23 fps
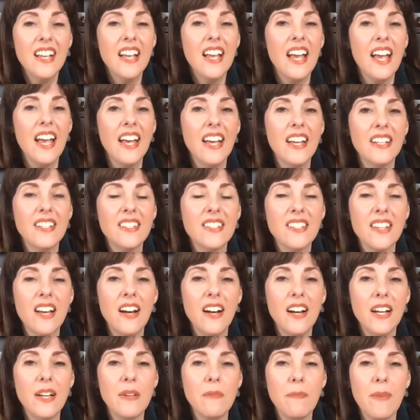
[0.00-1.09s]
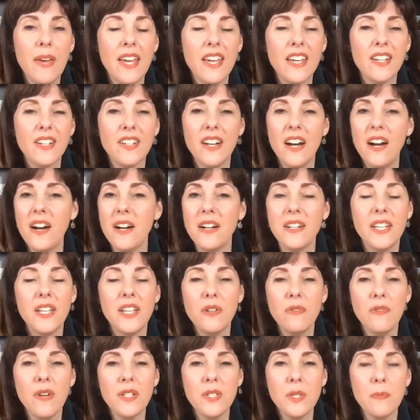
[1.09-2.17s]
and I make keto
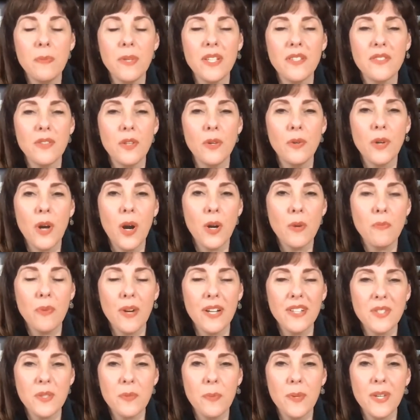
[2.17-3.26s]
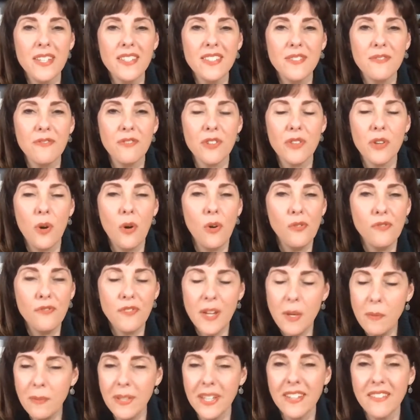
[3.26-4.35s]
recipes, low-carb recipes for the whole
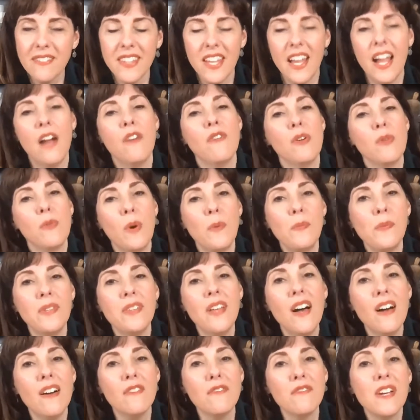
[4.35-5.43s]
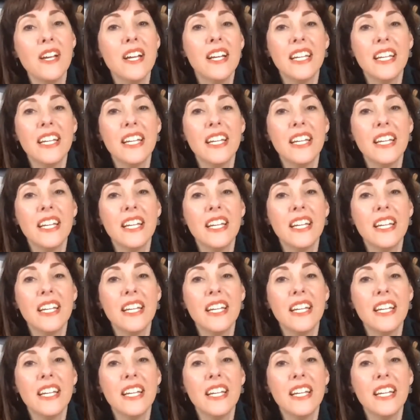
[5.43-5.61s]
family that everyone will love.